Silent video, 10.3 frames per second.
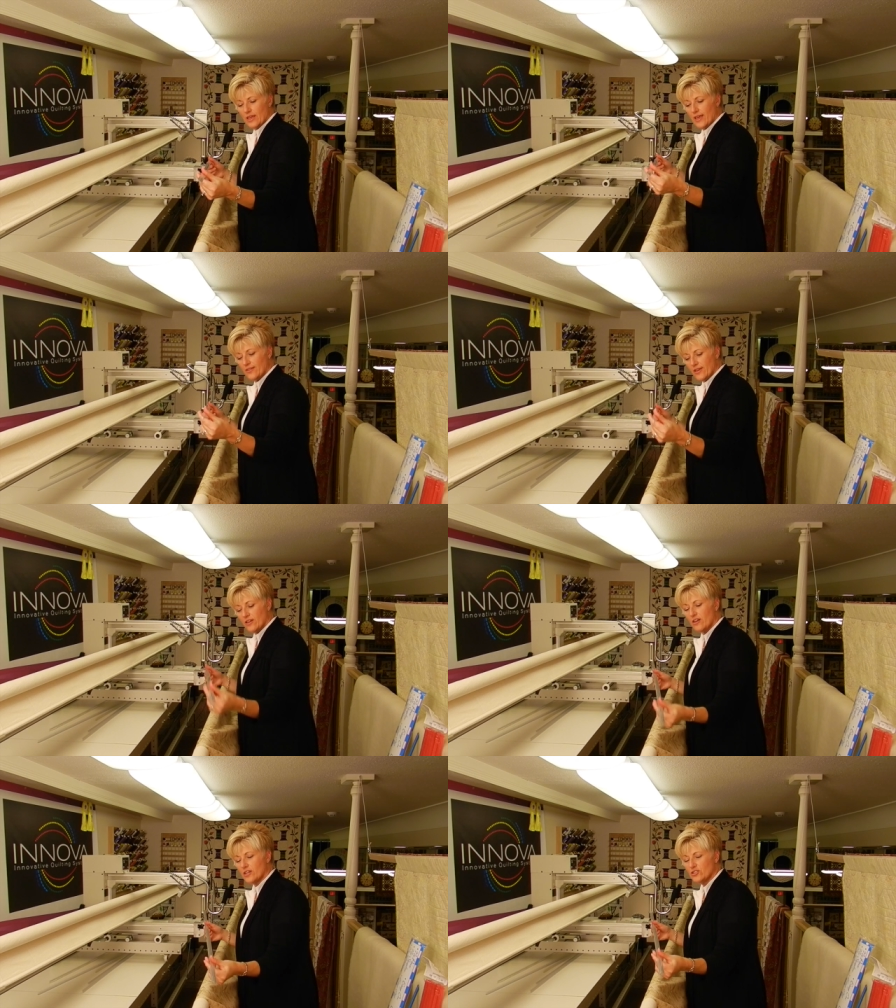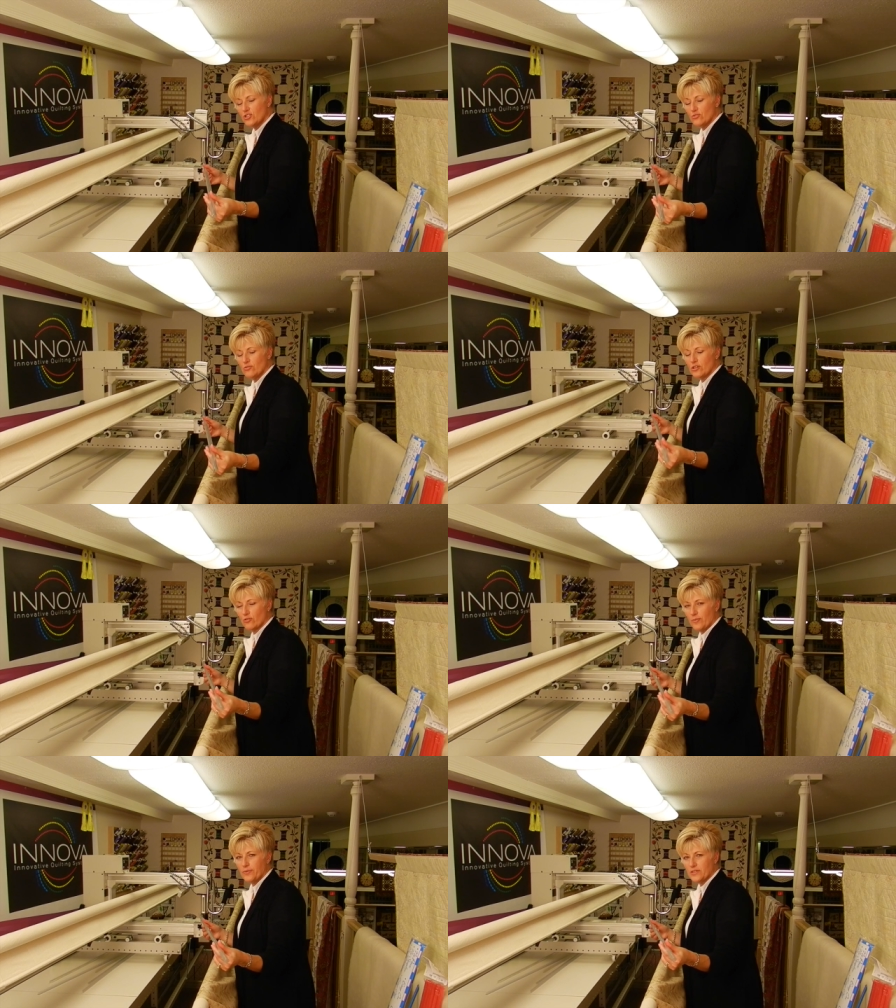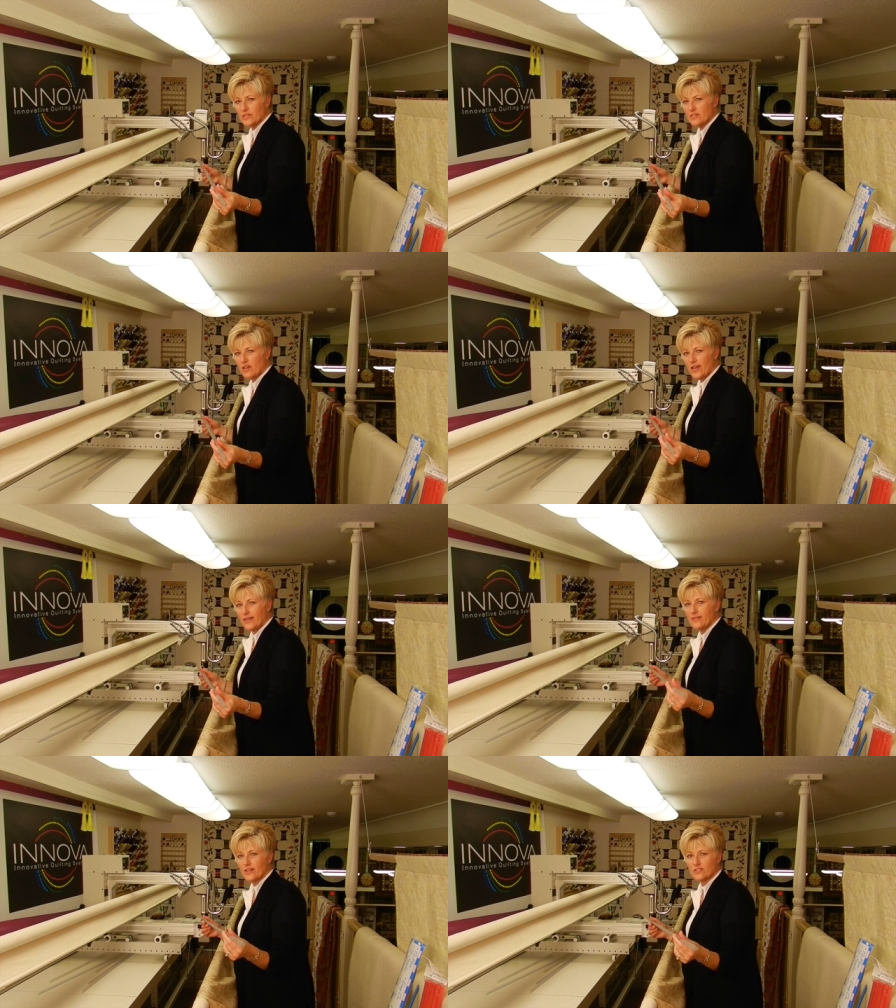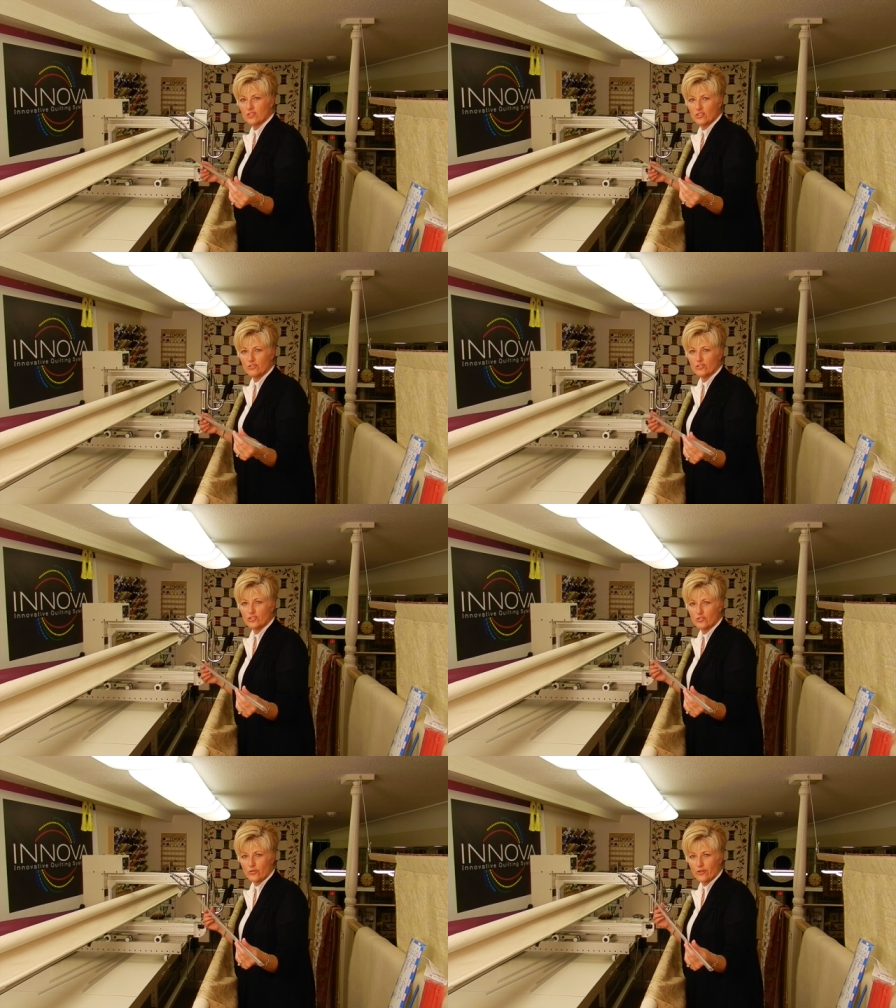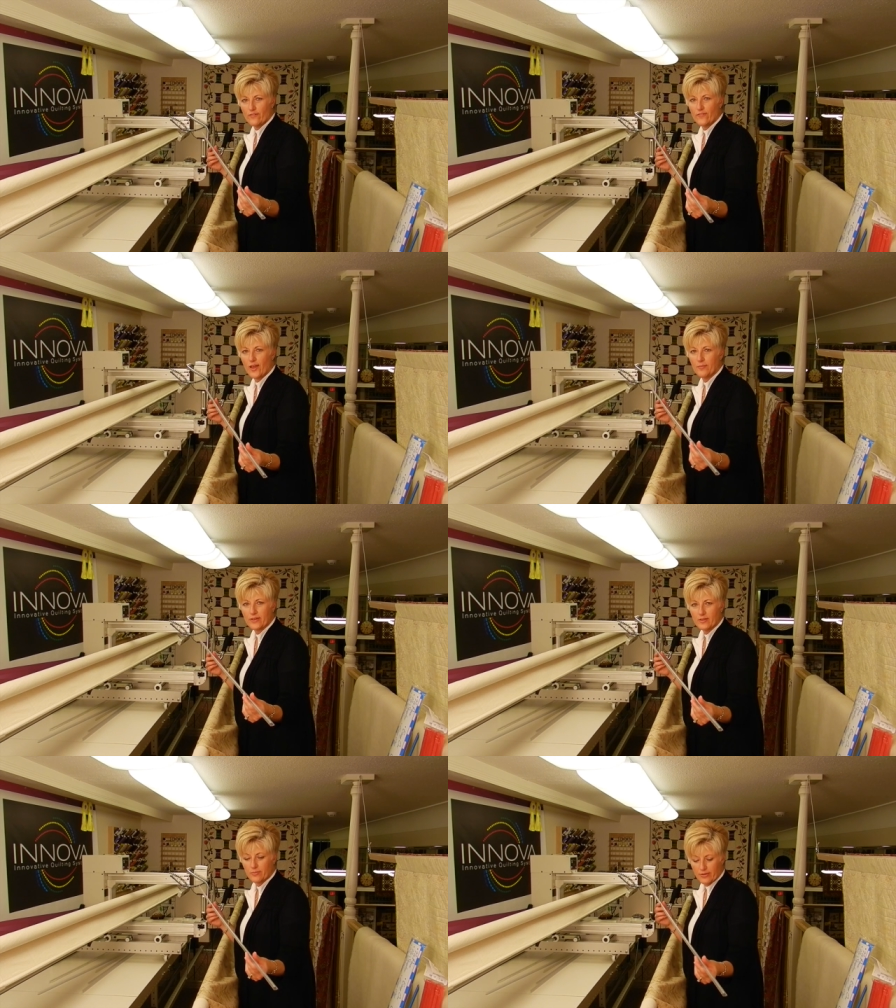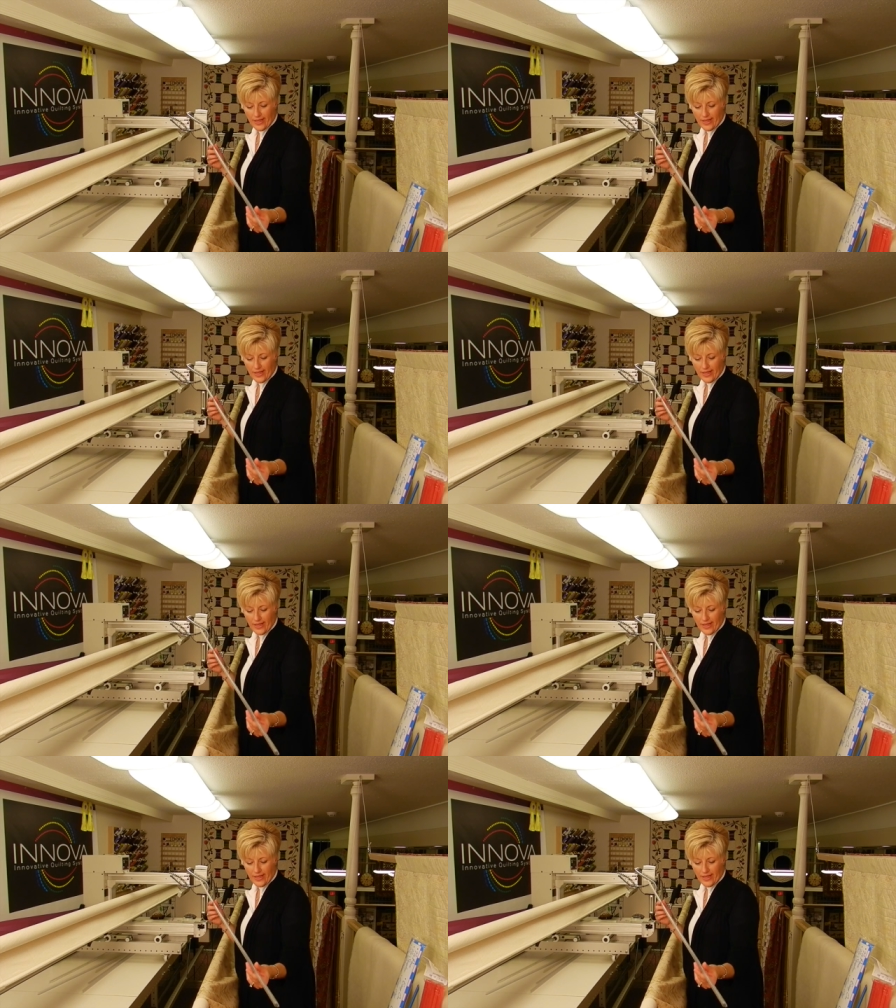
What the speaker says: and then onto the grip inside, and that secures your fabric in